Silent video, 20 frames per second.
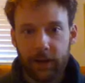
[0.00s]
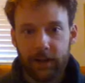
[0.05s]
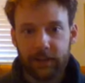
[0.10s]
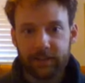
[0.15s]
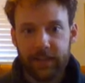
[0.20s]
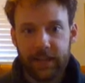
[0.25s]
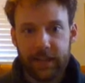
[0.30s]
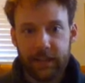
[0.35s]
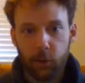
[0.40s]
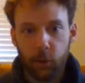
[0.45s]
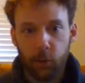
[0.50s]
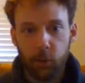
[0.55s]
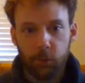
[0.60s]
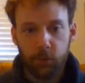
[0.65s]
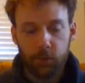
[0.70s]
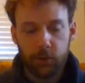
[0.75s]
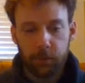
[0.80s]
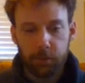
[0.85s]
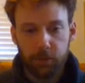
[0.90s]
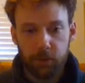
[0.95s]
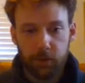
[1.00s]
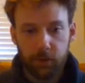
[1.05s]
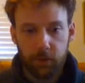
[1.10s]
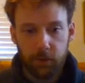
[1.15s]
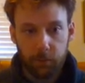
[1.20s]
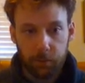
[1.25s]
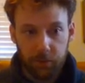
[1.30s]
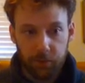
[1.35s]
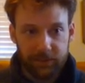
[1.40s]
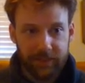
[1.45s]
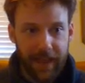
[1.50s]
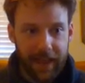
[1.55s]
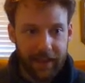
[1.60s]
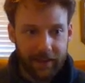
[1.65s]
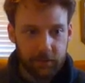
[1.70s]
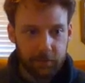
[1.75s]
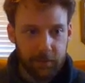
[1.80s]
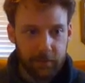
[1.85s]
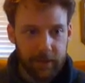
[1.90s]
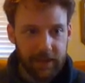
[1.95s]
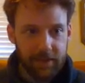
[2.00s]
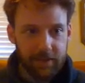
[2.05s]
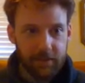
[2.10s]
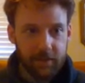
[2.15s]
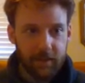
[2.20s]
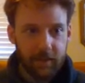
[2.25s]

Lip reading: to take over to protect me.